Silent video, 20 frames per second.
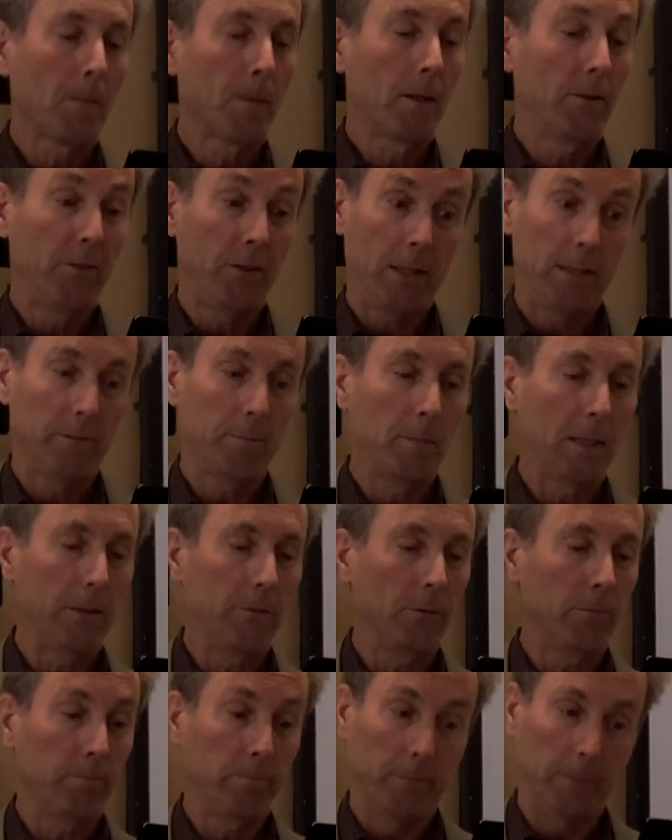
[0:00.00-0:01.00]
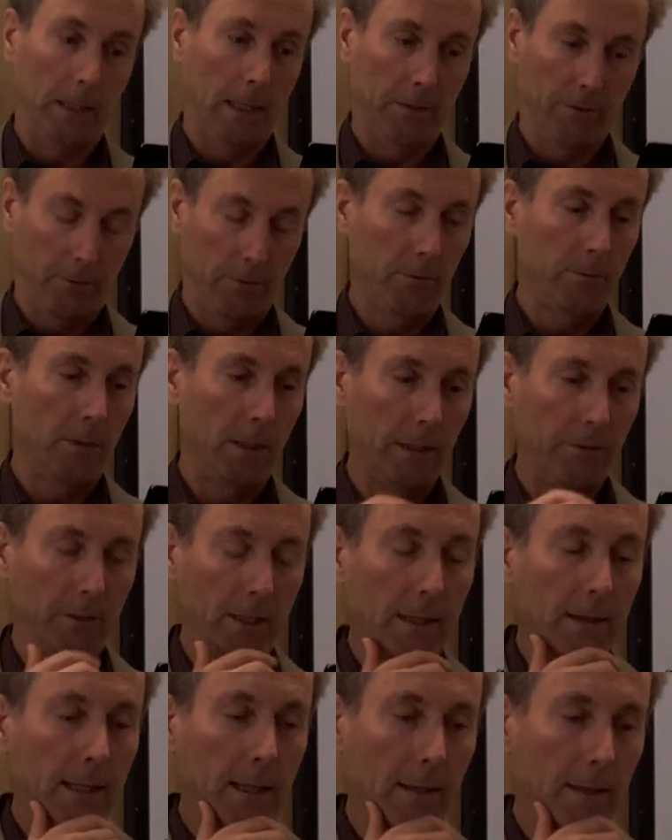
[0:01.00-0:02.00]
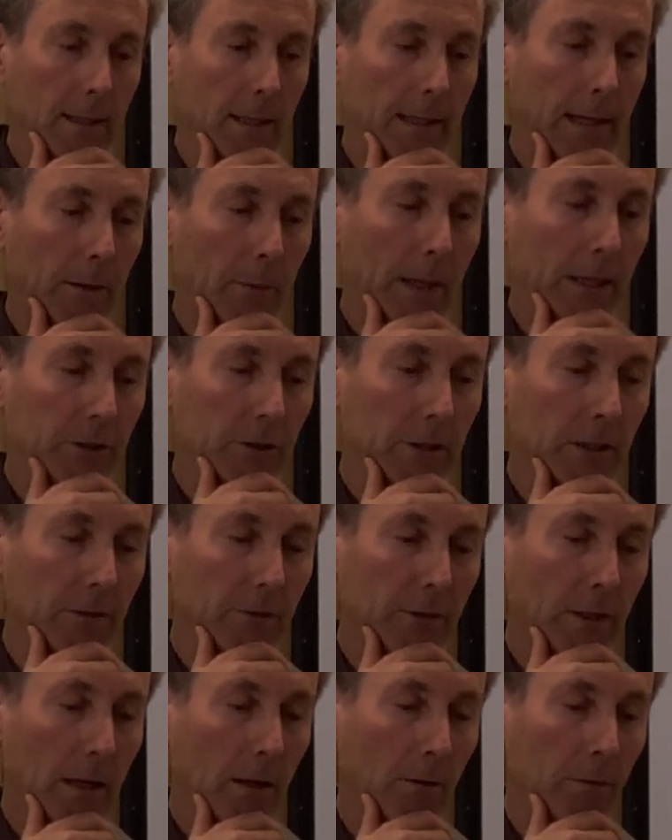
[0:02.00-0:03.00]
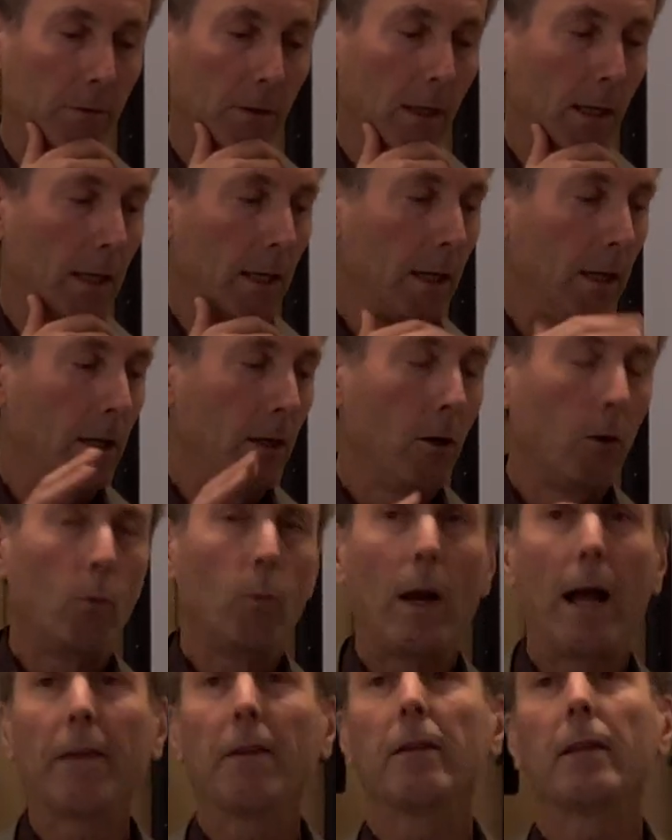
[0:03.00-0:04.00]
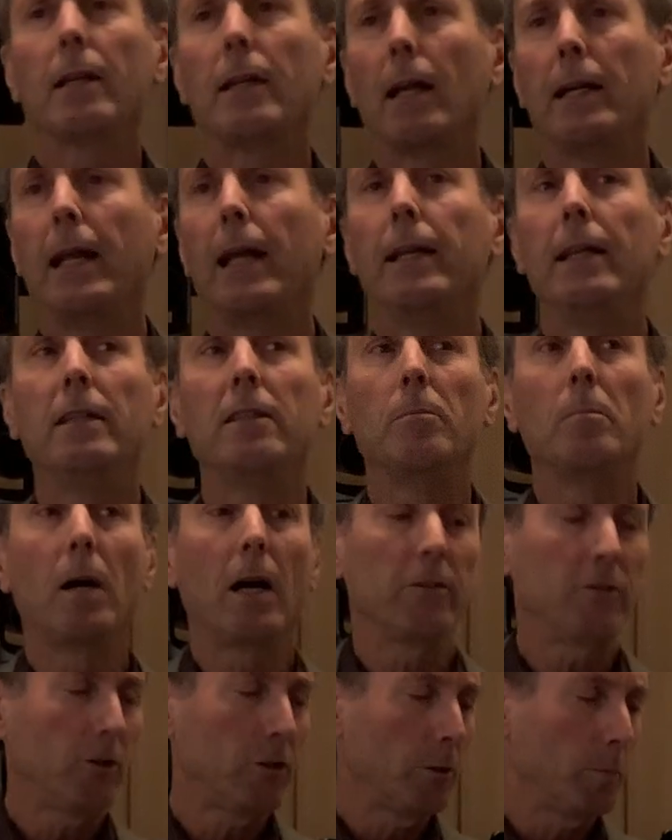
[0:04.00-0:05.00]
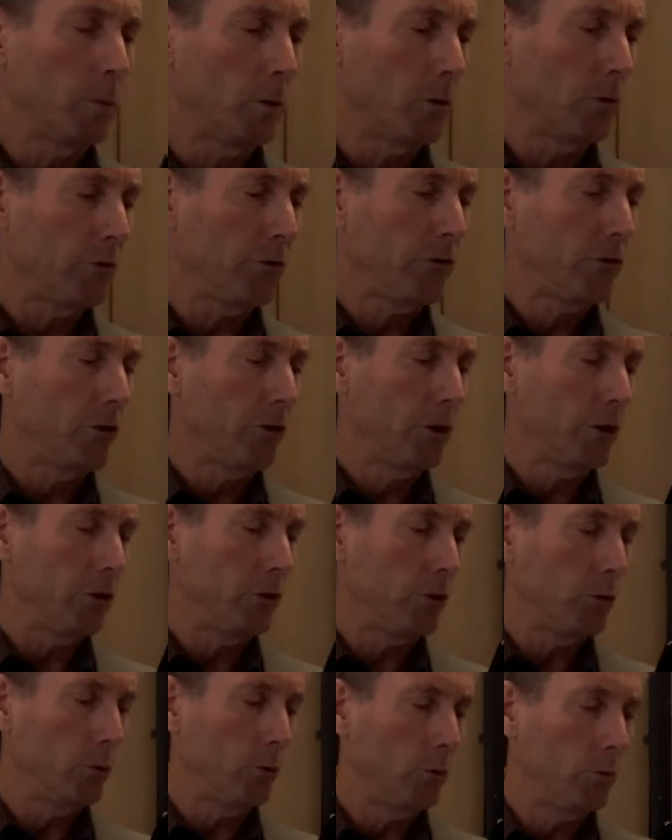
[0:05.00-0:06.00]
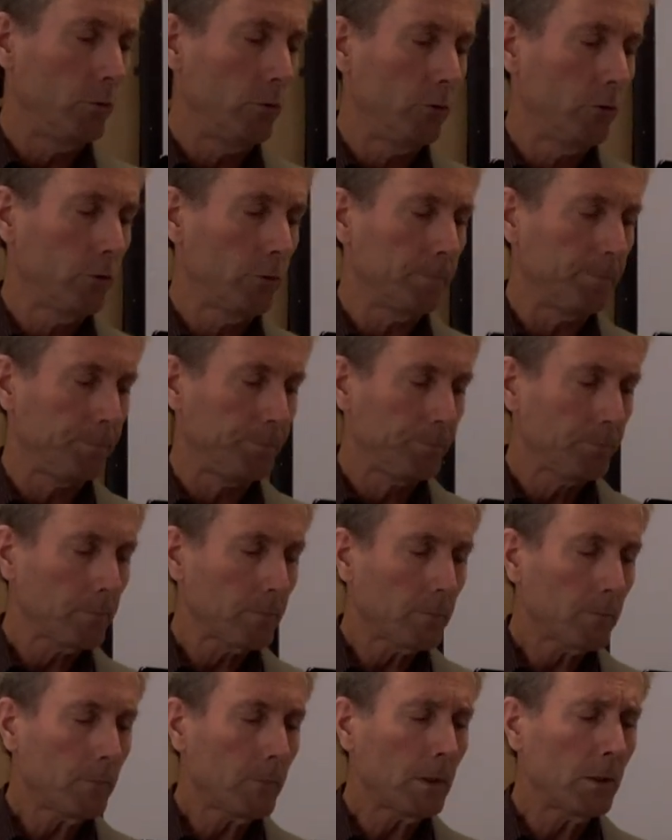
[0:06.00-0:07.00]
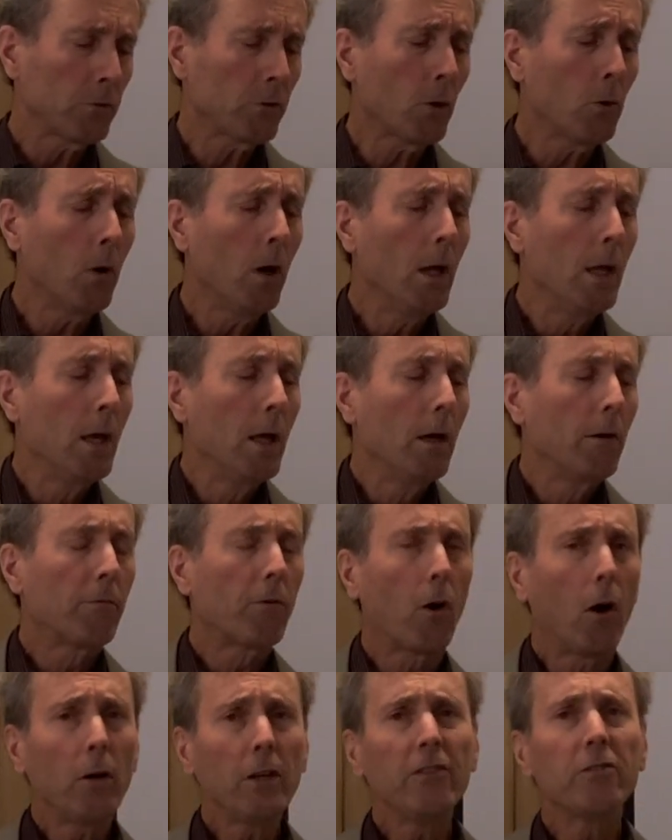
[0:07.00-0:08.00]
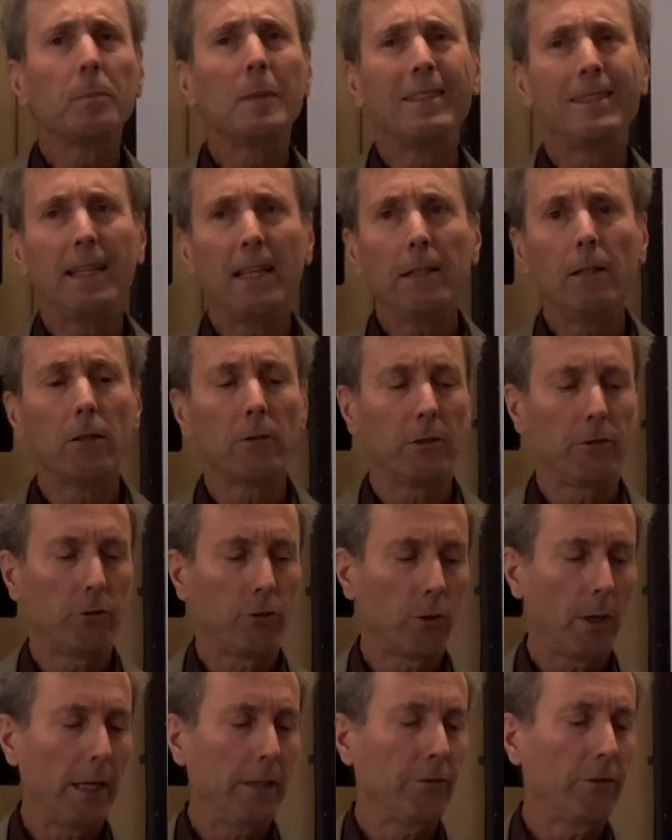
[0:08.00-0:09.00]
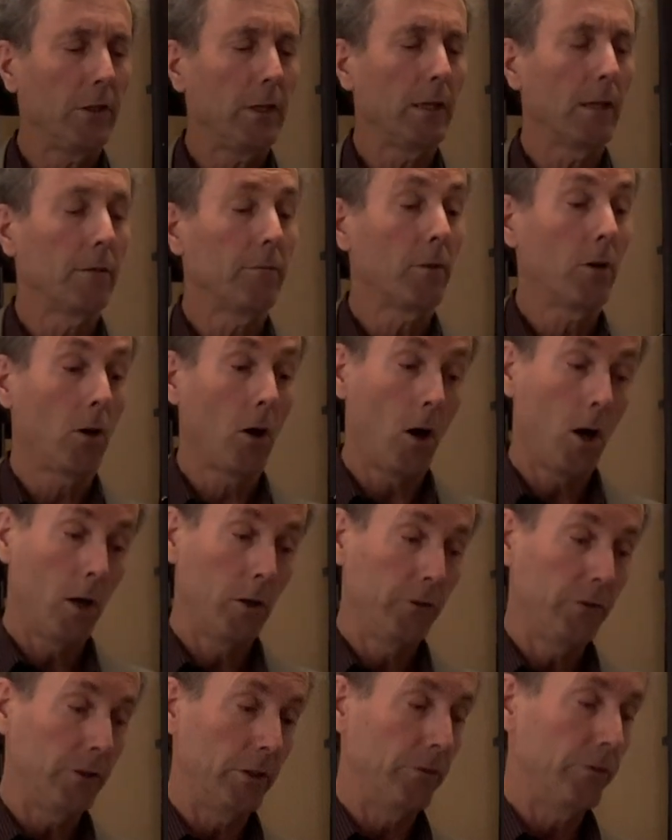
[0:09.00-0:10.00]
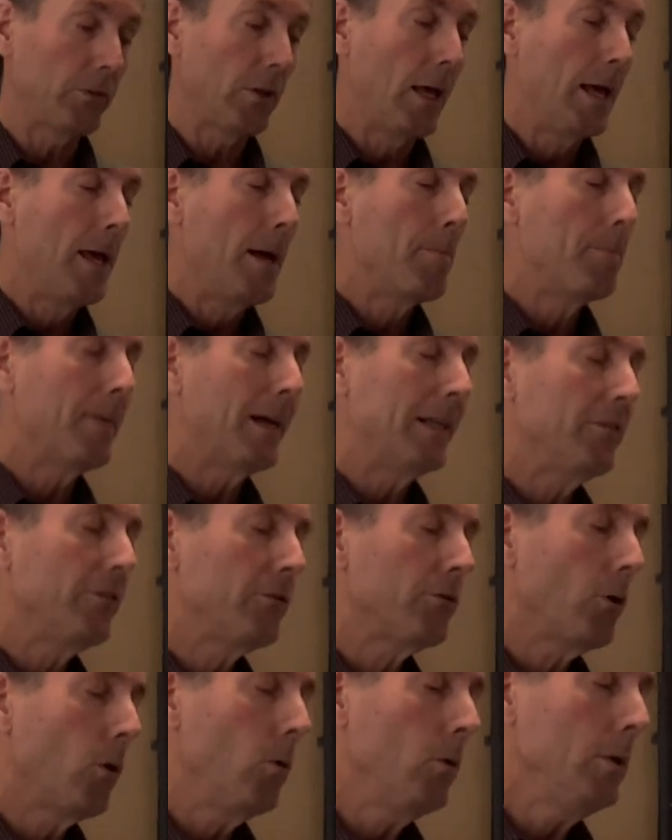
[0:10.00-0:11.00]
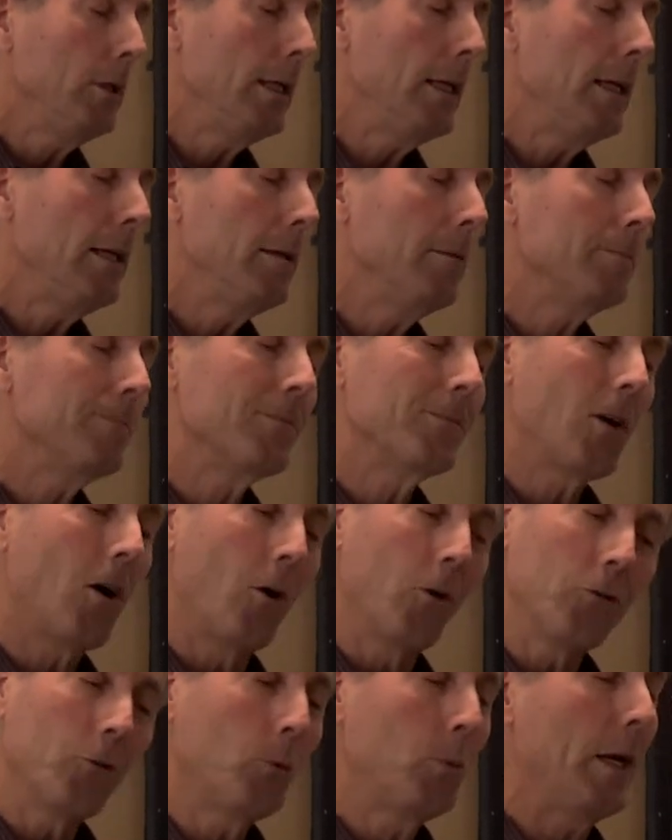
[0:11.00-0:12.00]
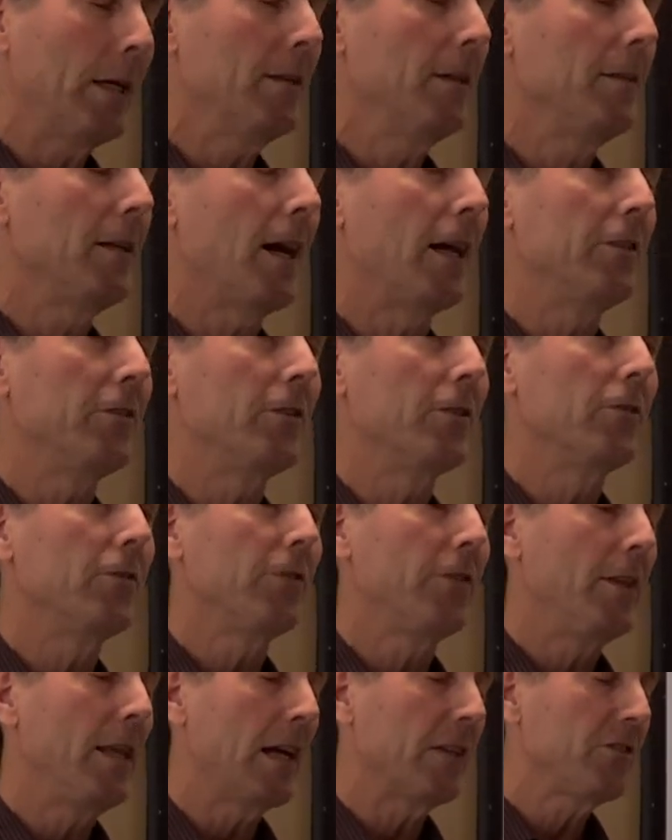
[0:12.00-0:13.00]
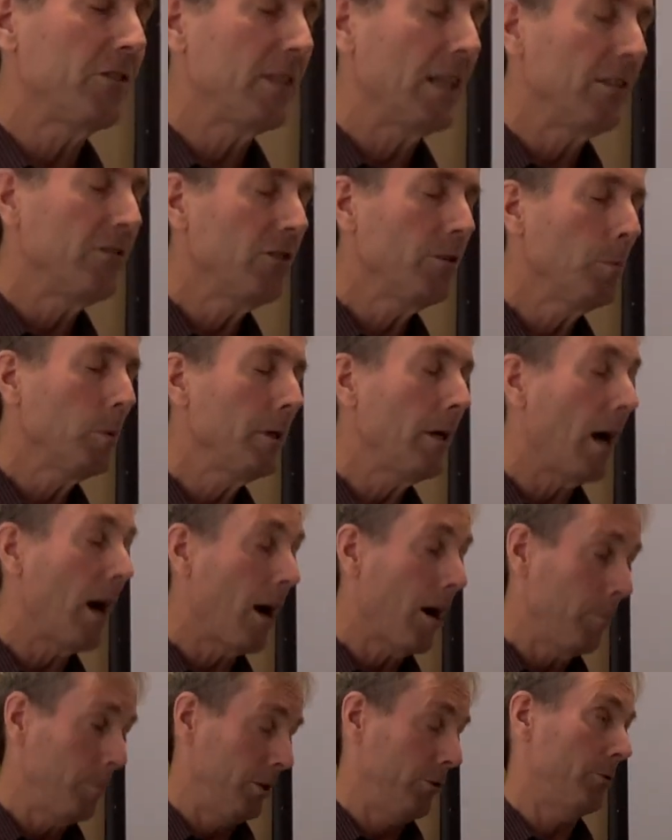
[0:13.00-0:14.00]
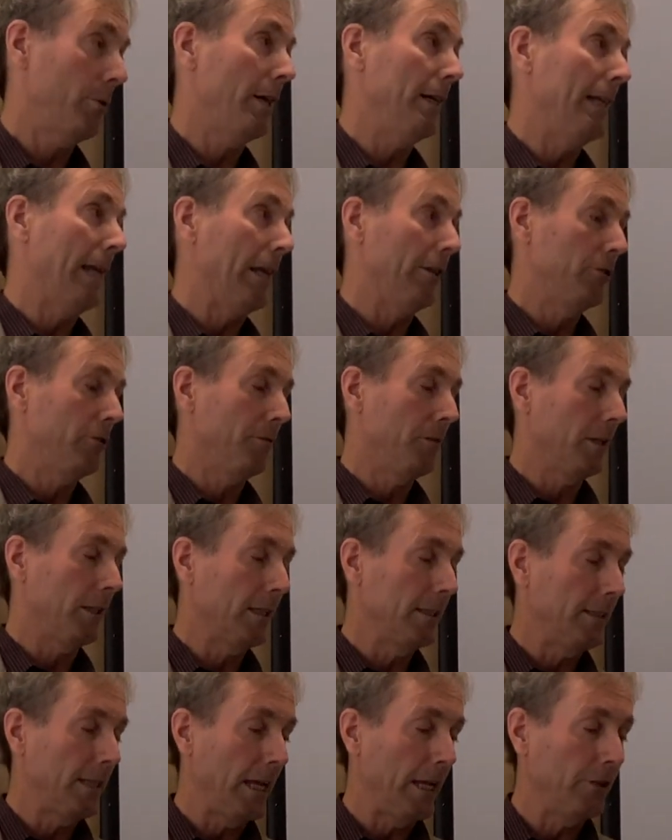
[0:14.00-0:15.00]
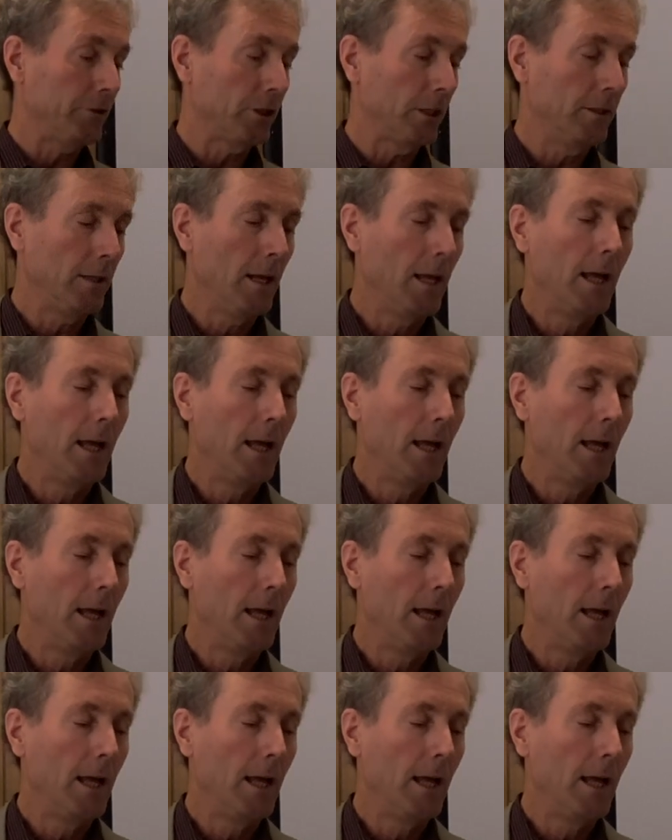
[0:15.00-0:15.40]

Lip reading: says it's in the narration itself, rather than on any demonstrable certitudes. So, for all his meticulous tracing of causes, Manzoni also recognizes the ostensibly arbitrary nature of the contagion